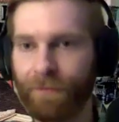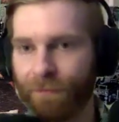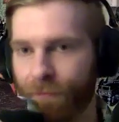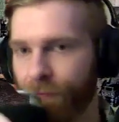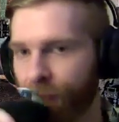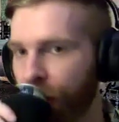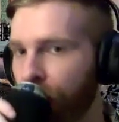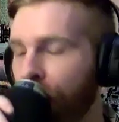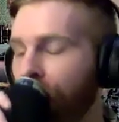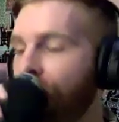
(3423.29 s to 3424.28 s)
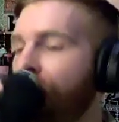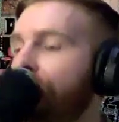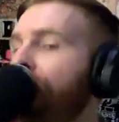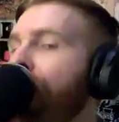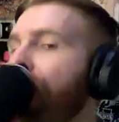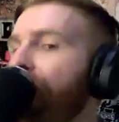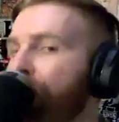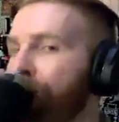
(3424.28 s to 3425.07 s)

Another podcast could be Nazi gold